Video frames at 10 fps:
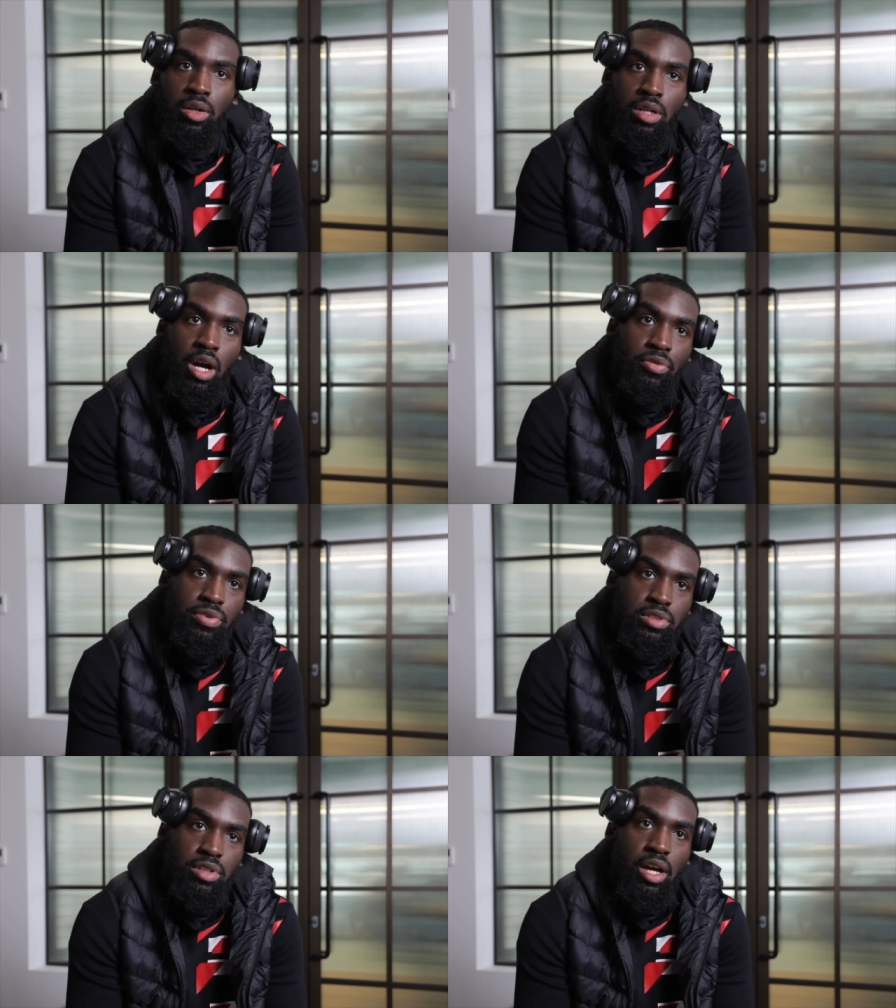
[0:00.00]

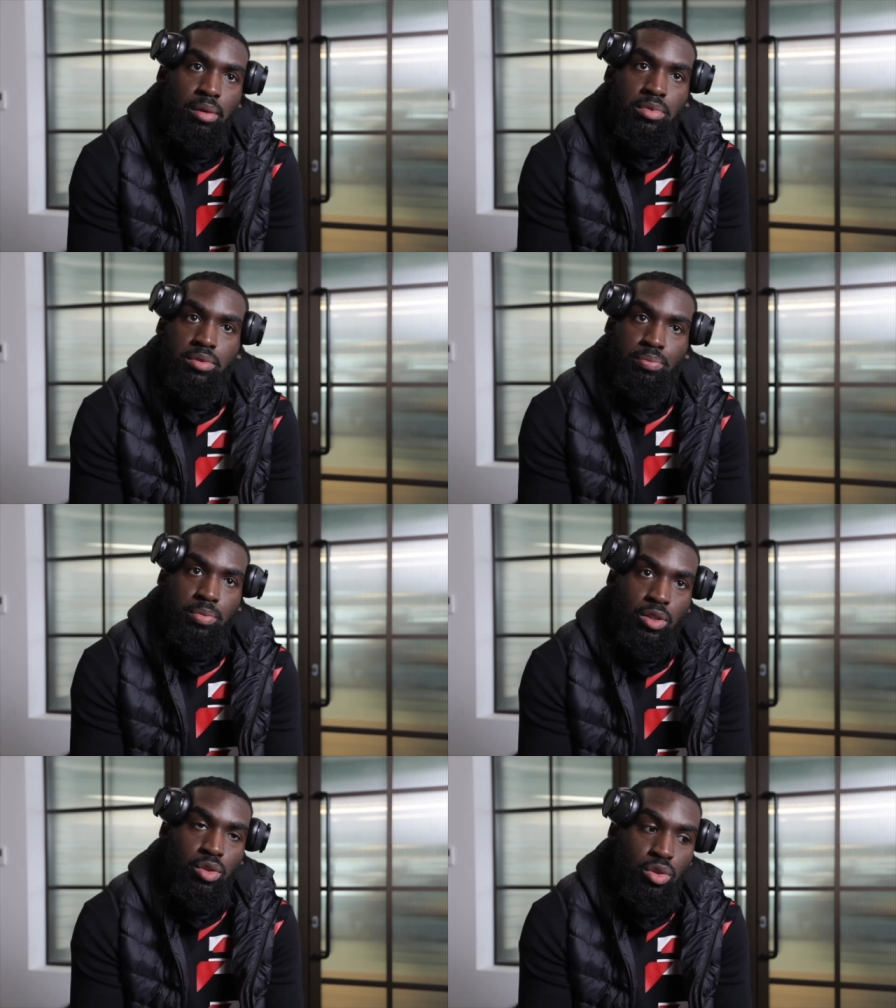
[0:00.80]
oftentimes
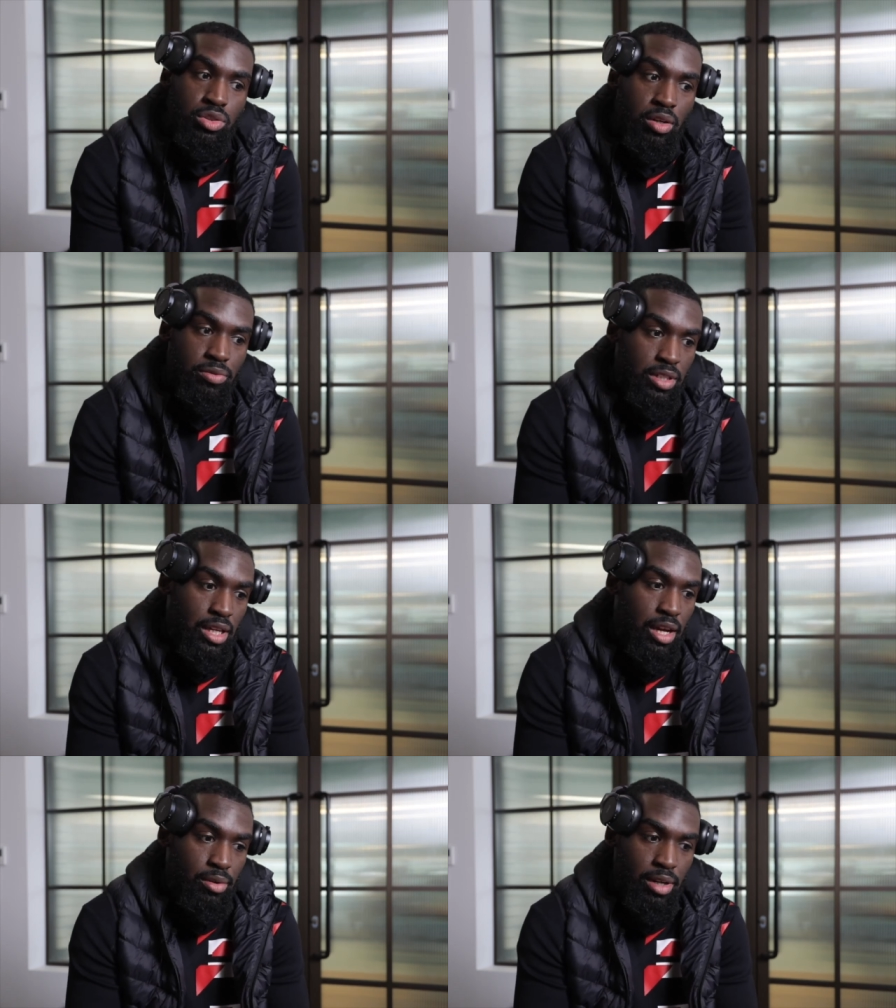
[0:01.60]
because of
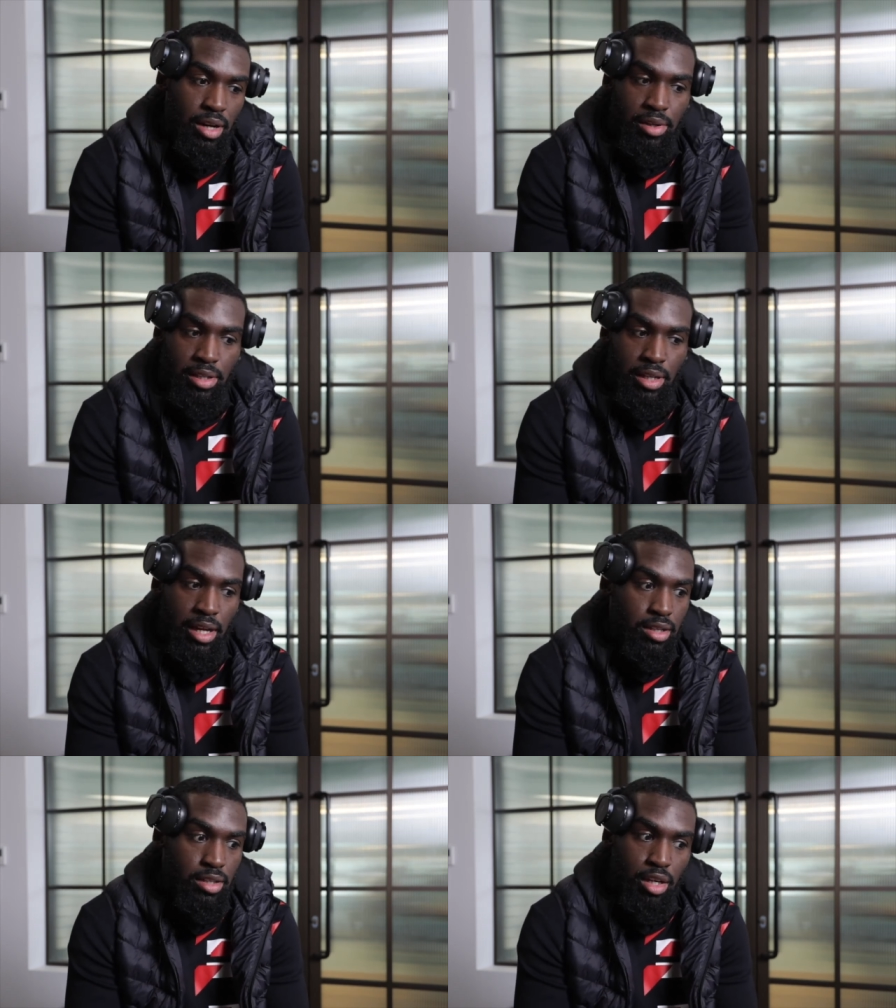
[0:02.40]
the area and
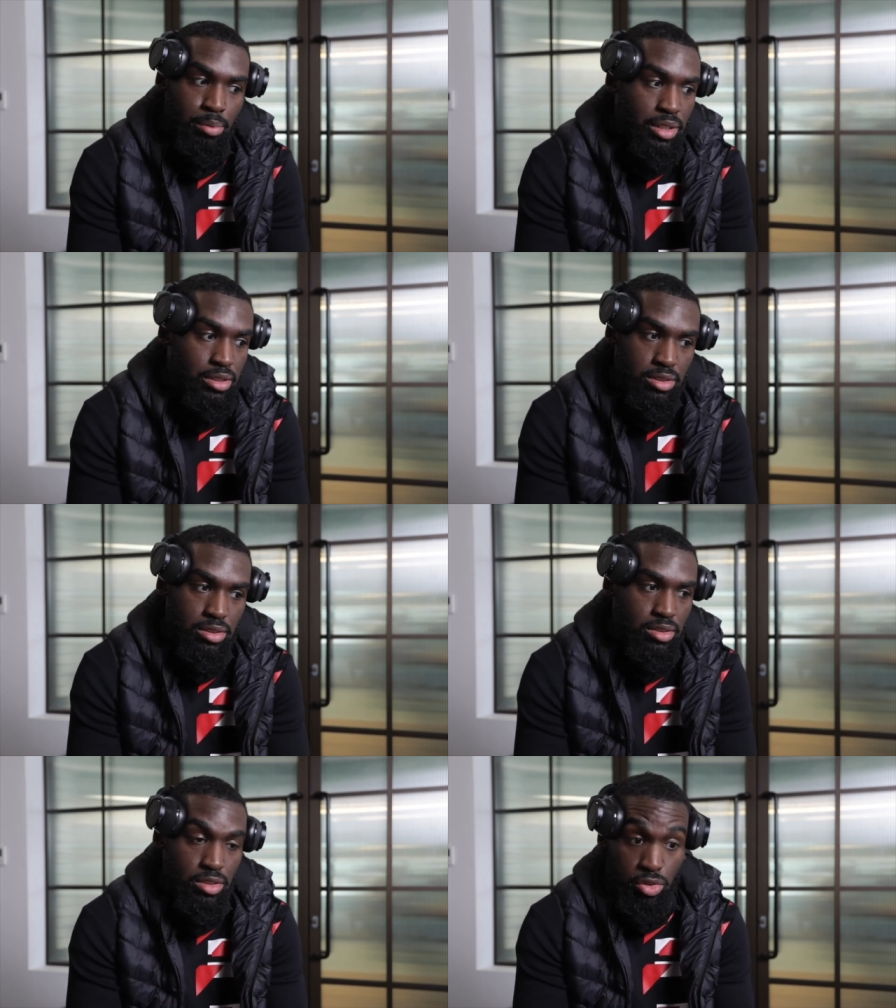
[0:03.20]
economics
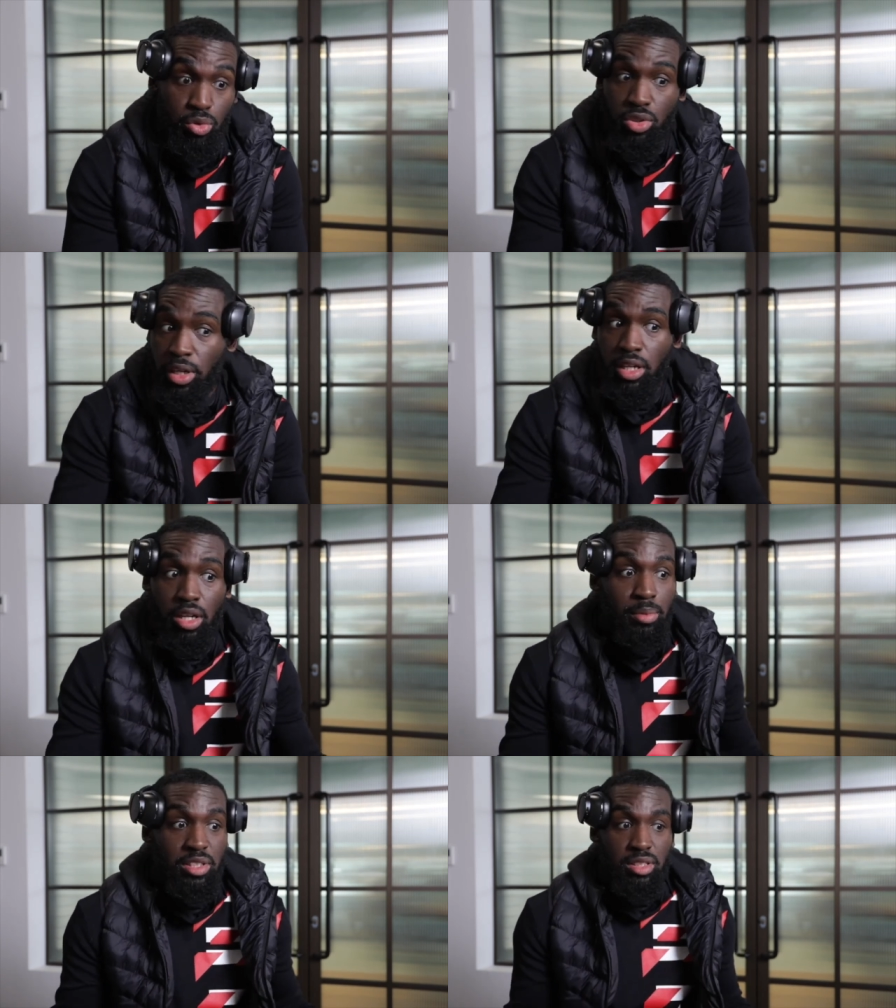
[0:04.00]
and
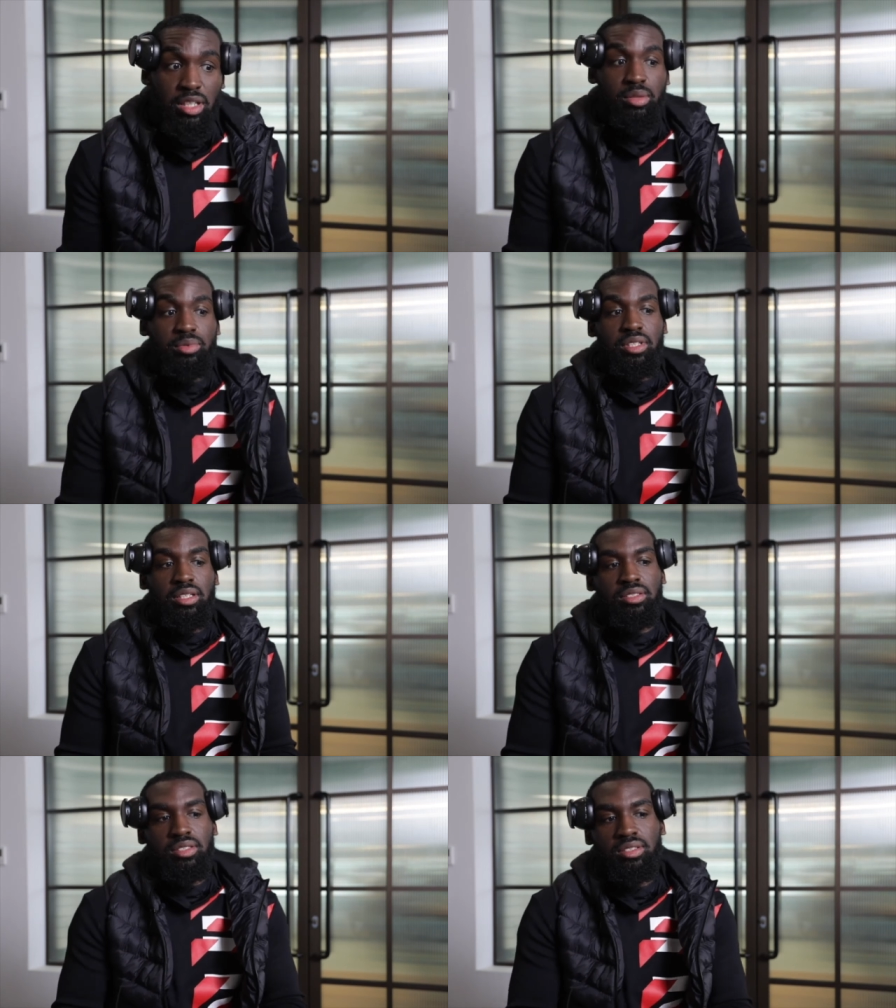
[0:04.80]
socioeconomic
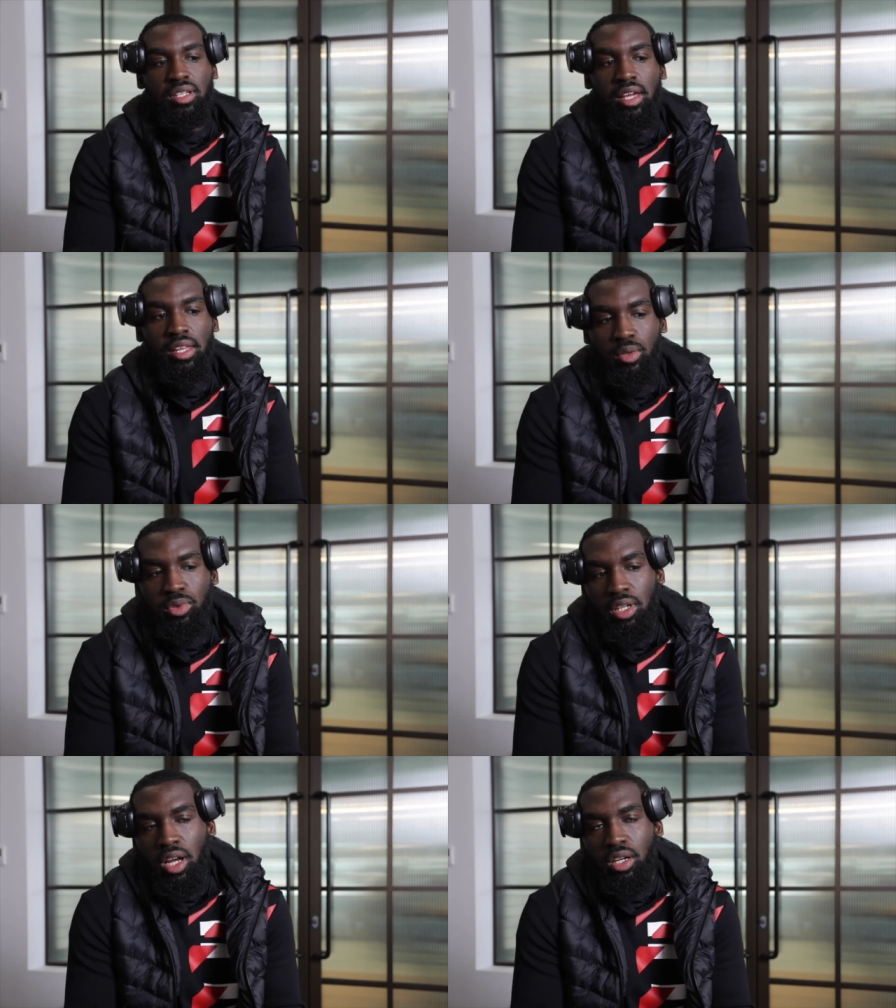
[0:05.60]
circumstances there
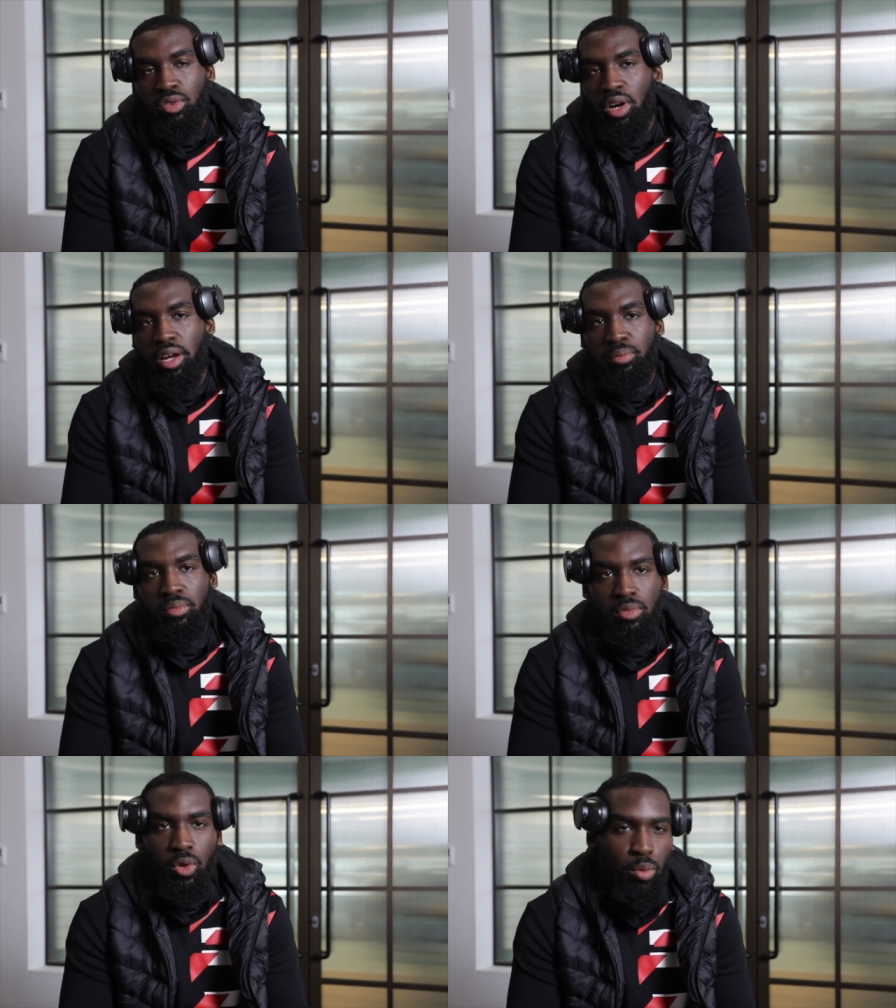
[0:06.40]
was a lot of
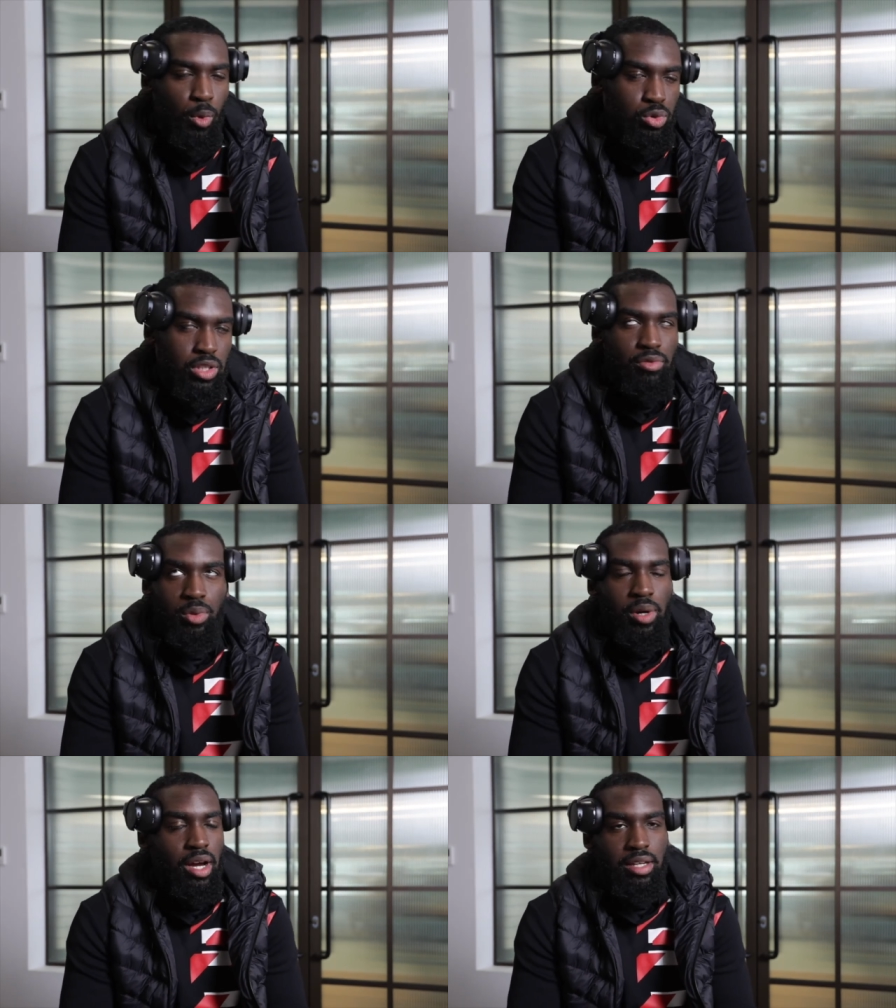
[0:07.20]
crime almost
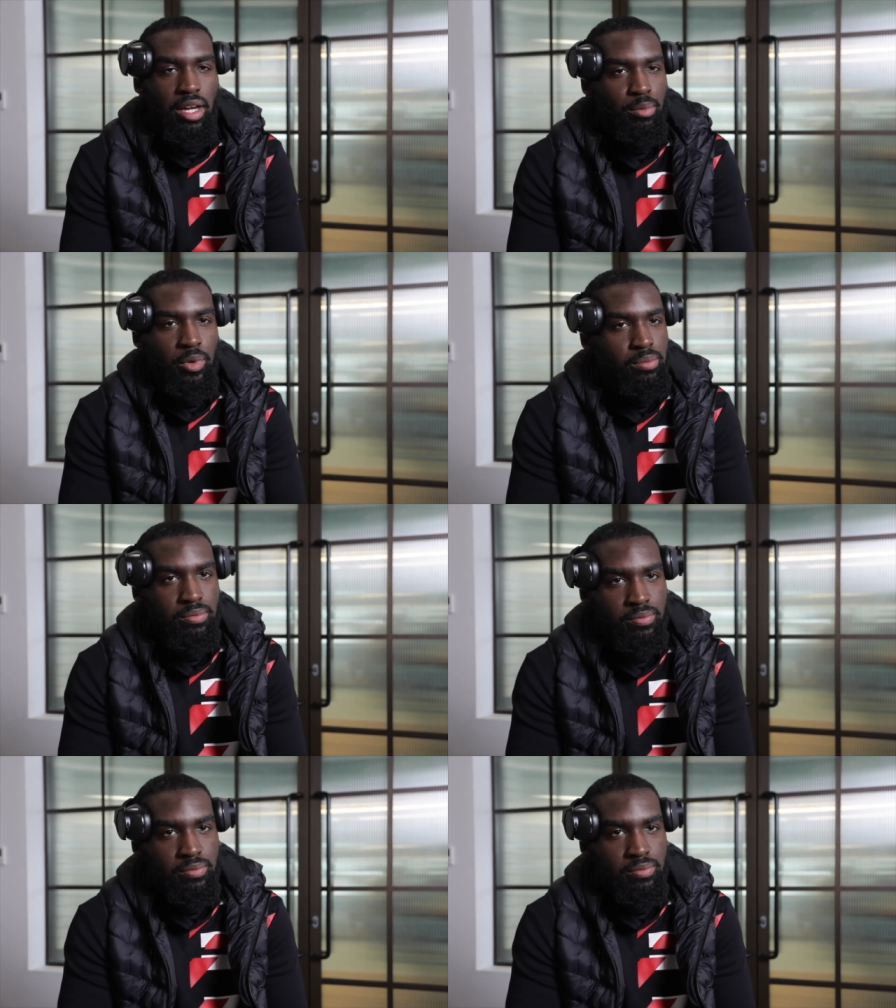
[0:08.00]
everywhere i came up